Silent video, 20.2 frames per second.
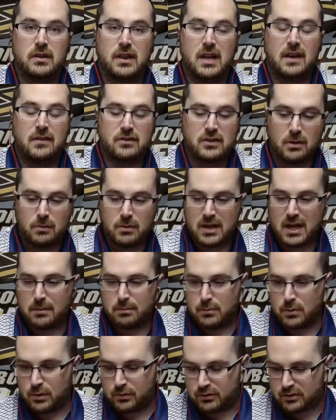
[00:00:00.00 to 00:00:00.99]
They have someone that
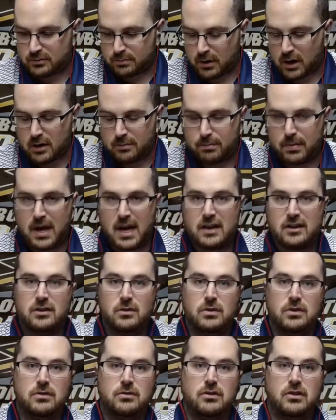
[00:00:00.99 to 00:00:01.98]
moves Smart back
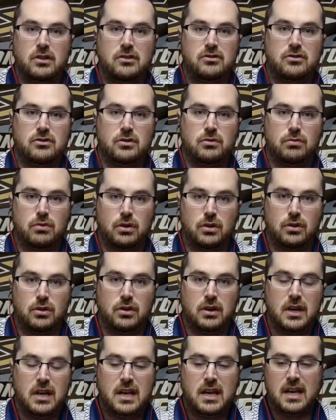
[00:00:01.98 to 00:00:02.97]
to his traditional role